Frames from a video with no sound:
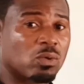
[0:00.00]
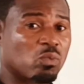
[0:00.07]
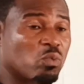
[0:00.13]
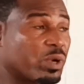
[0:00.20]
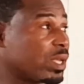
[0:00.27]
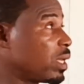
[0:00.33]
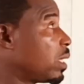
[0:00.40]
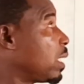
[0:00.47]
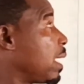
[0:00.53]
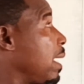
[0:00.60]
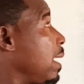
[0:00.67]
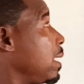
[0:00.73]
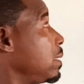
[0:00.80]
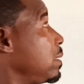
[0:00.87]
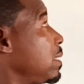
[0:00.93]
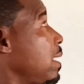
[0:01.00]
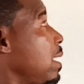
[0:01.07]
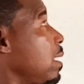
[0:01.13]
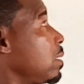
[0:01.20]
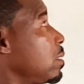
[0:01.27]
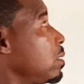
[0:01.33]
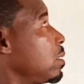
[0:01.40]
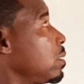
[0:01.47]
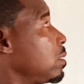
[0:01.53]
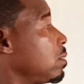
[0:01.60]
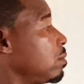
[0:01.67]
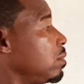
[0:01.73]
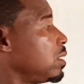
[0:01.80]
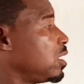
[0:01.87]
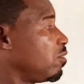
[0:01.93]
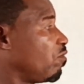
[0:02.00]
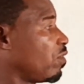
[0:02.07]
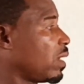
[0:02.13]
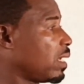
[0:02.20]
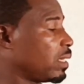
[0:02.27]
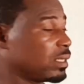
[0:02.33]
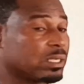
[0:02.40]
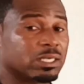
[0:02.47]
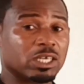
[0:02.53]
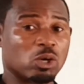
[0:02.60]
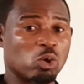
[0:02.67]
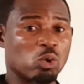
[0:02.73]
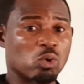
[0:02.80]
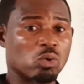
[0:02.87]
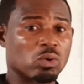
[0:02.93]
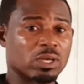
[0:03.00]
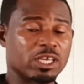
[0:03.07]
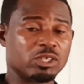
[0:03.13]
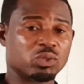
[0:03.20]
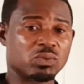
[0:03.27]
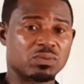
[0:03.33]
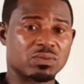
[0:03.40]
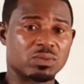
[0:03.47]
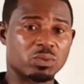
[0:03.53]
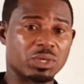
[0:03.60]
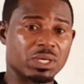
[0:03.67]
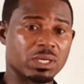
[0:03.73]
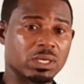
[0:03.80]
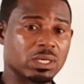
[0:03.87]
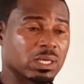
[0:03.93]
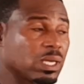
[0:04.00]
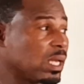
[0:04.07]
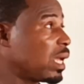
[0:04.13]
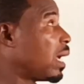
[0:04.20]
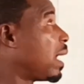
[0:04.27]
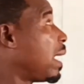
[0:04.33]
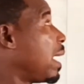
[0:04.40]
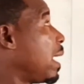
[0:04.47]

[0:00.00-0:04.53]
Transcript: So we are done dividing the whole into 3